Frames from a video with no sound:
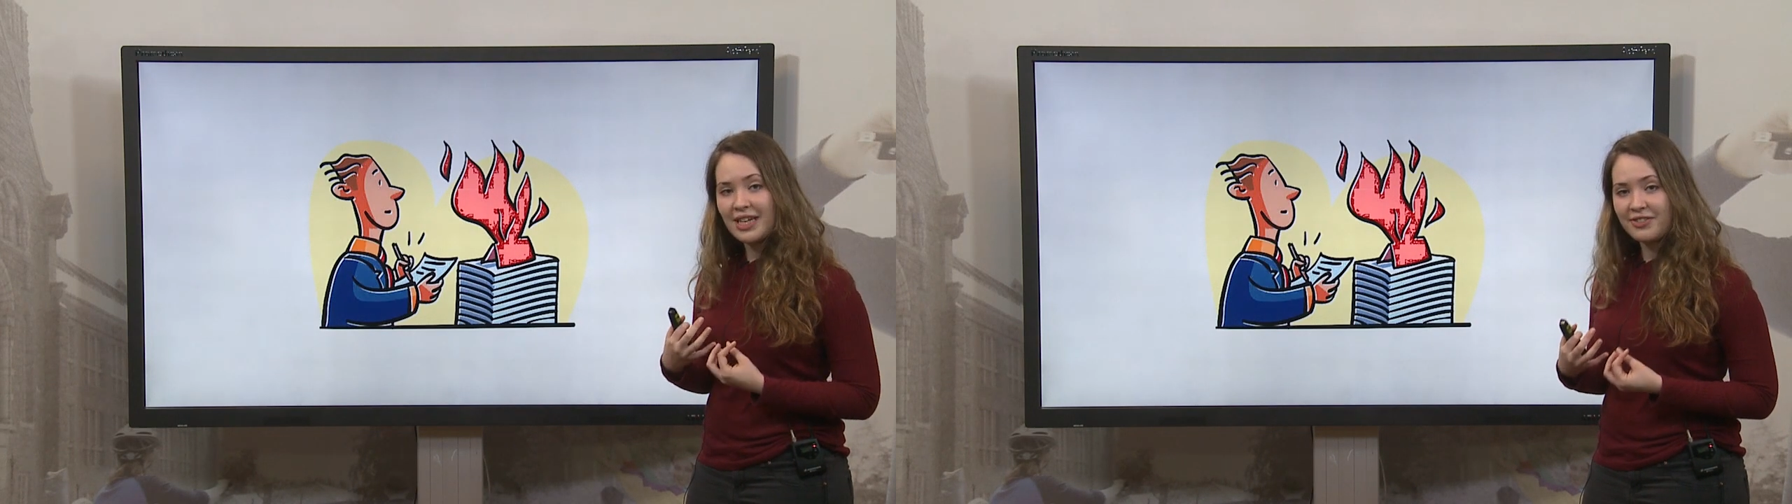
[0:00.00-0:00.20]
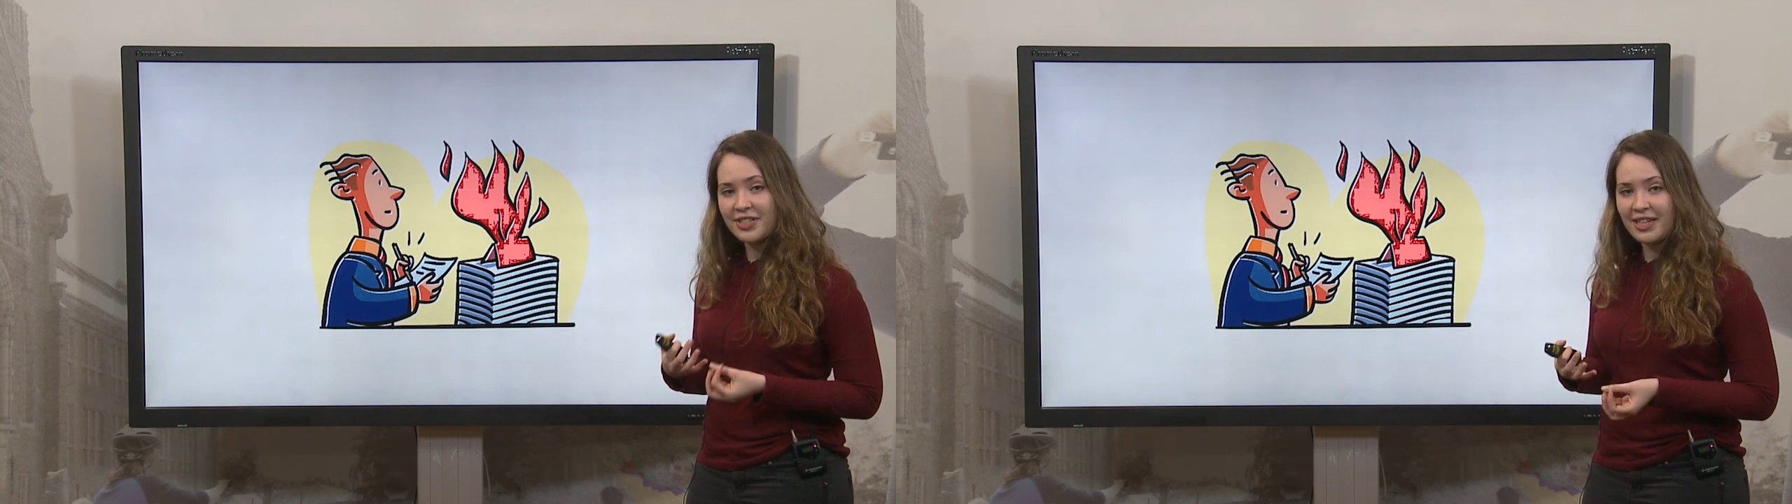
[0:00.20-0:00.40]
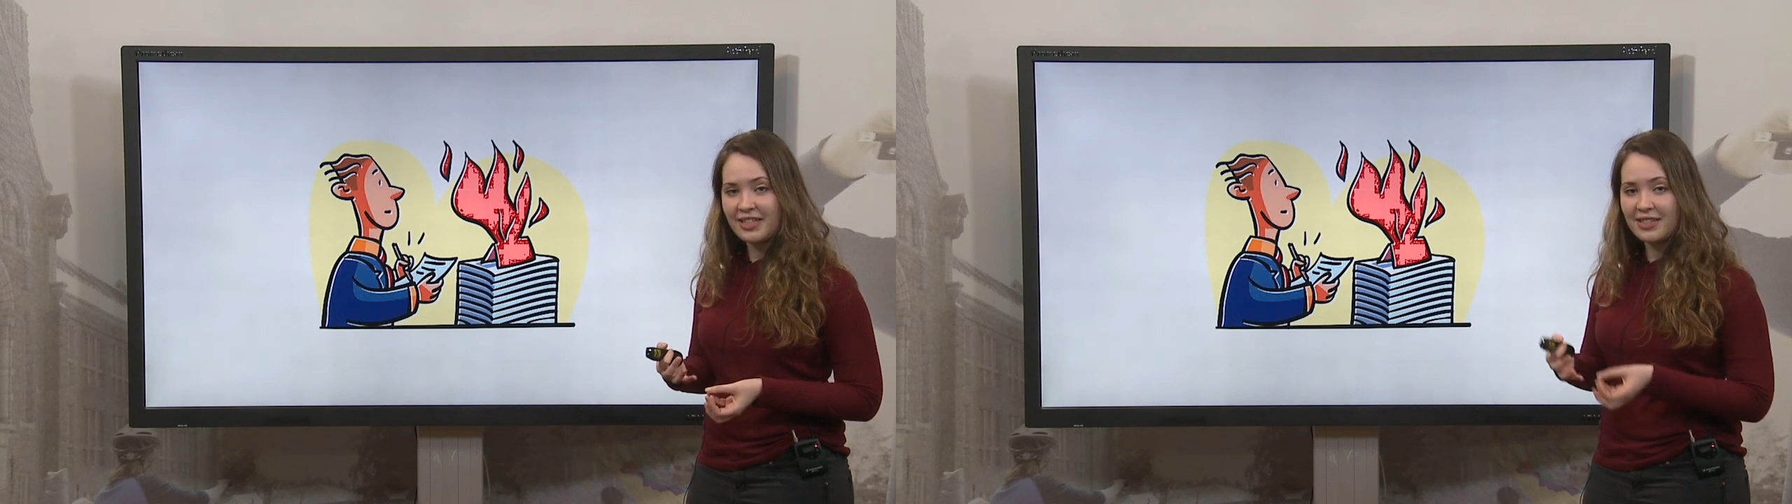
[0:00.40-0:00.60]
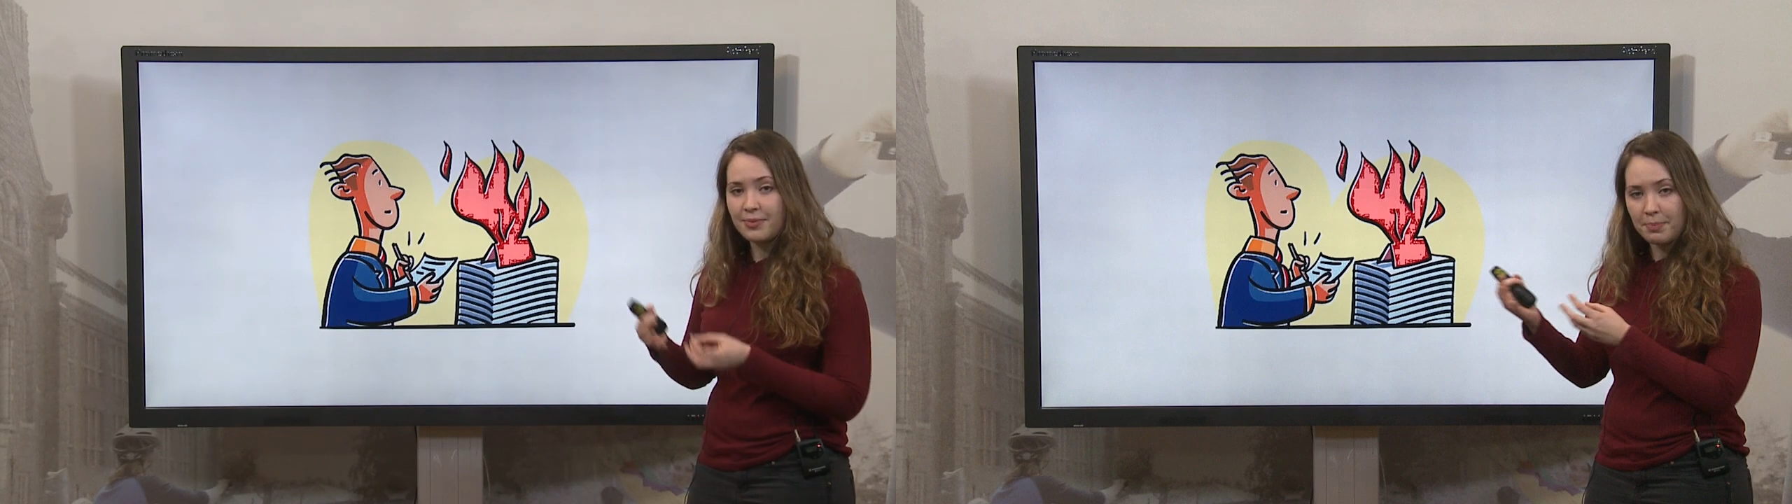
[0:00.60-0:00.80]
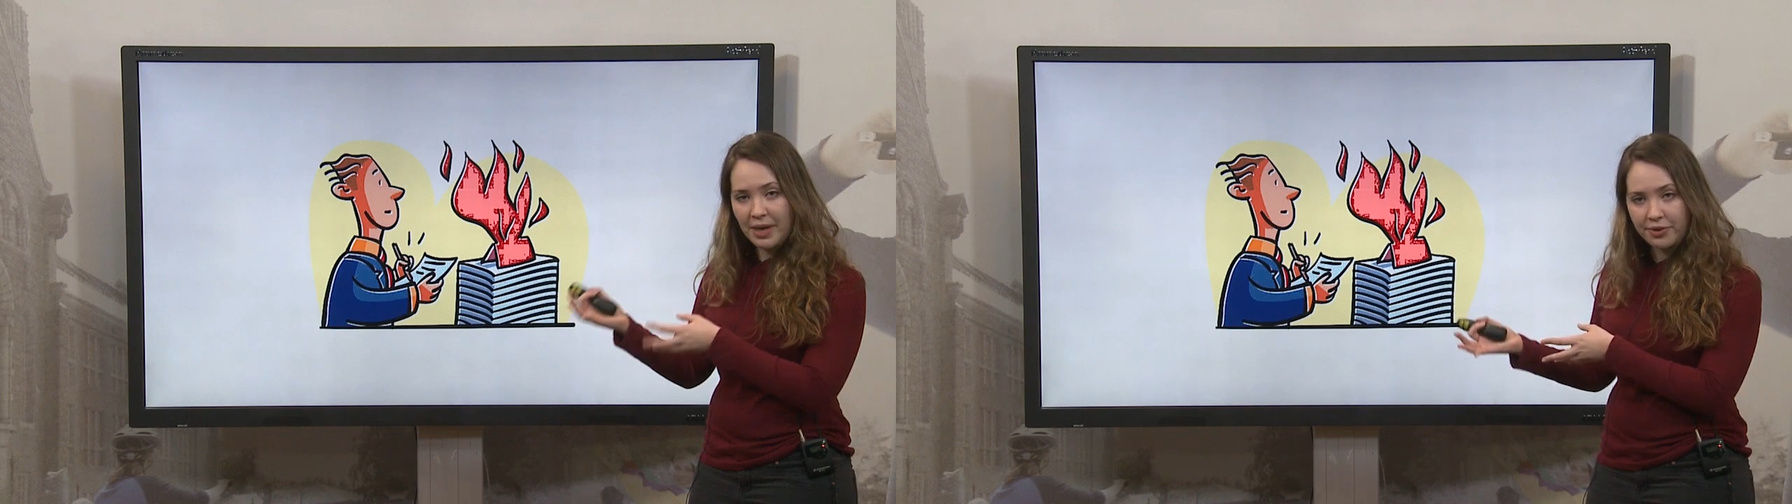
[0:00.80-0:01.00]
exercises
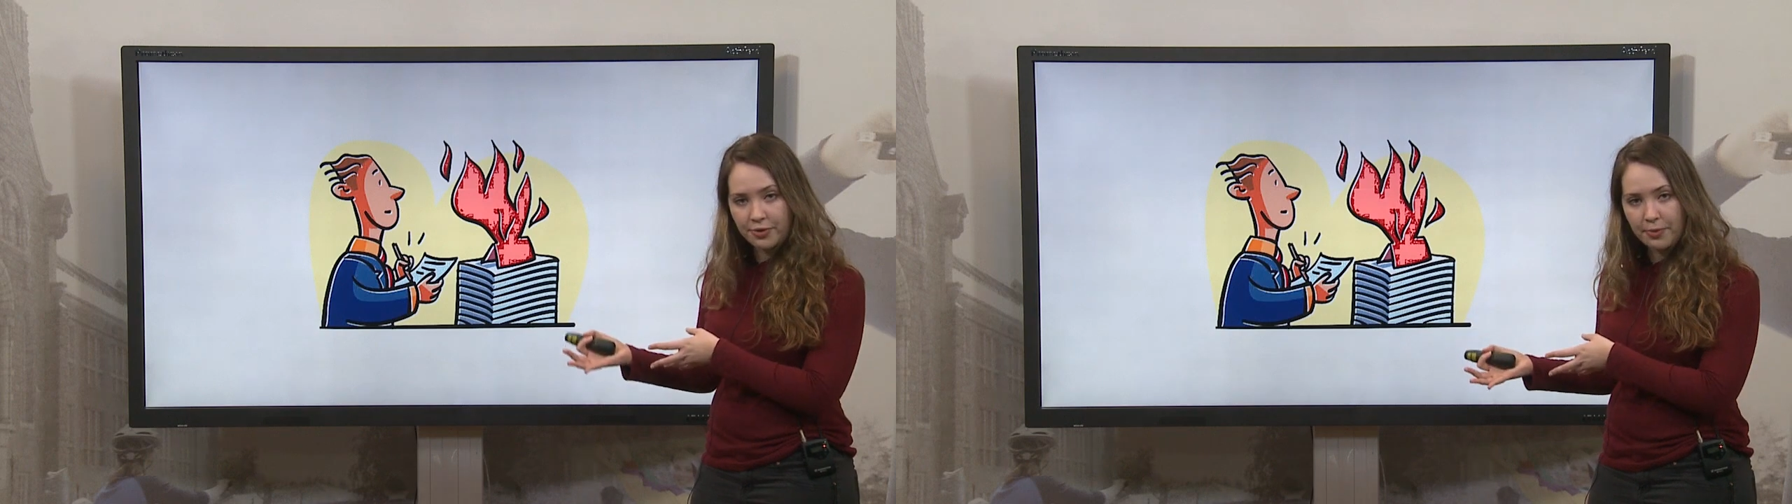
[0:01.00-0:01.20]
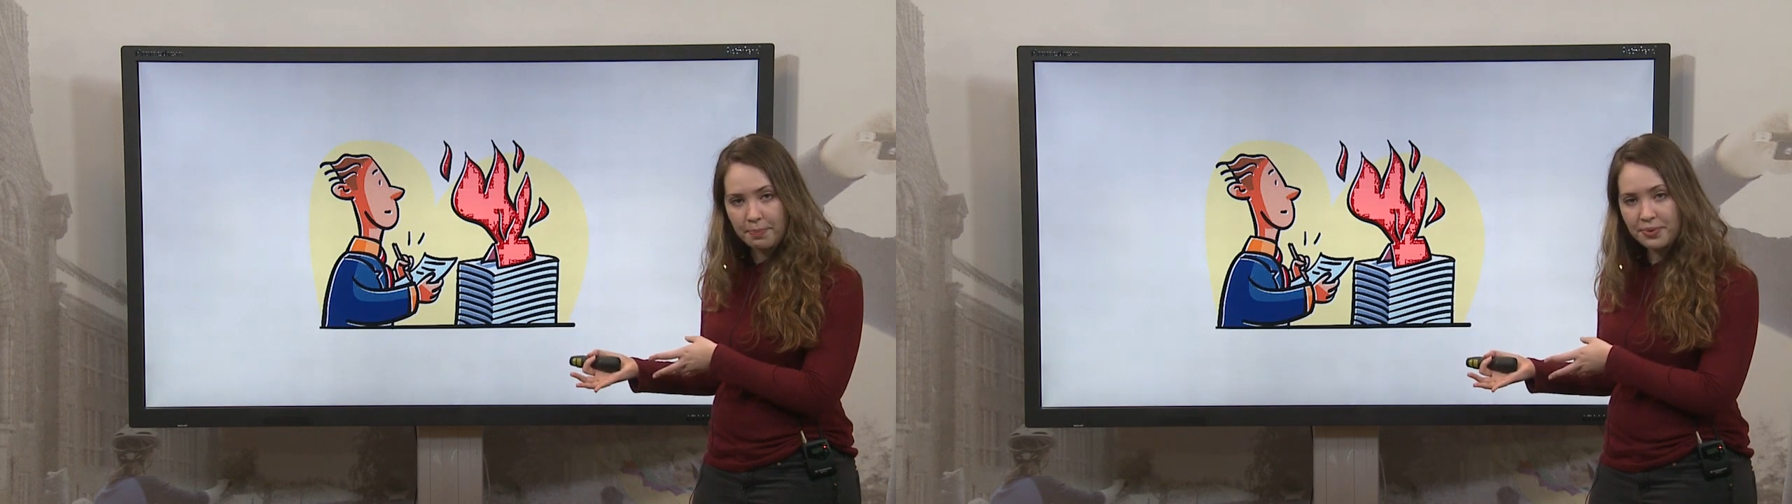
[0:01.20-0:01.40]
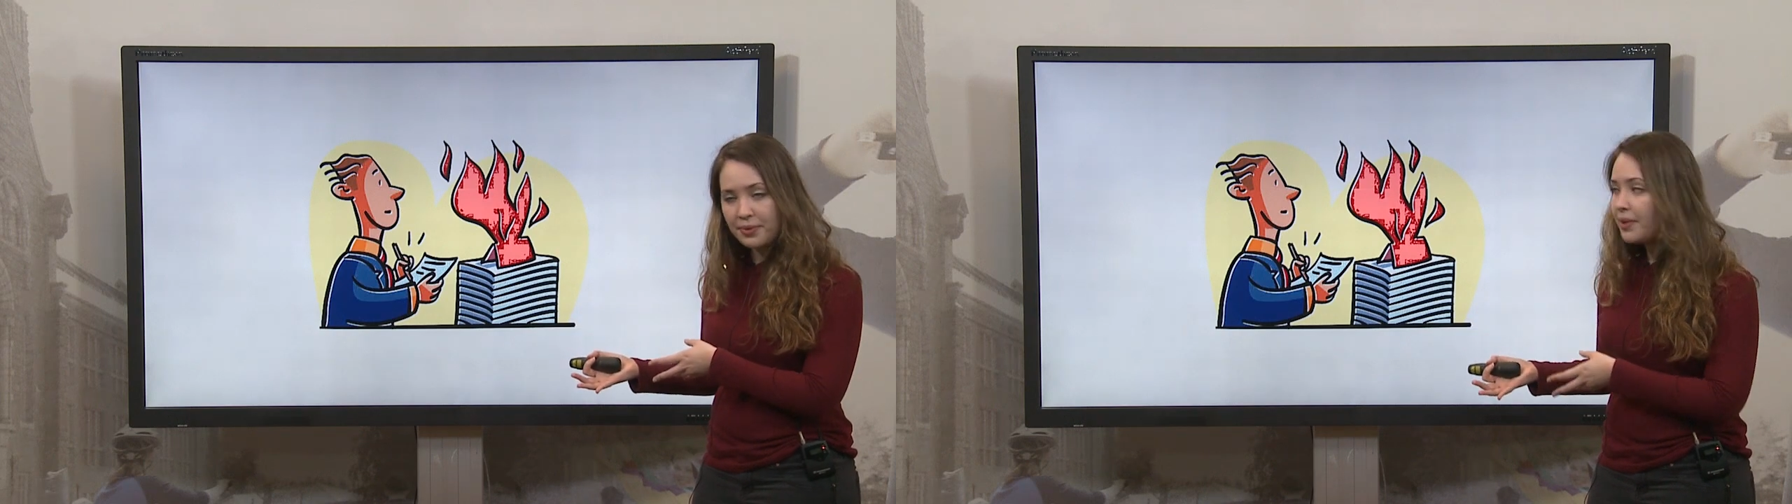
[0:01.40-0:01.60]
with my group.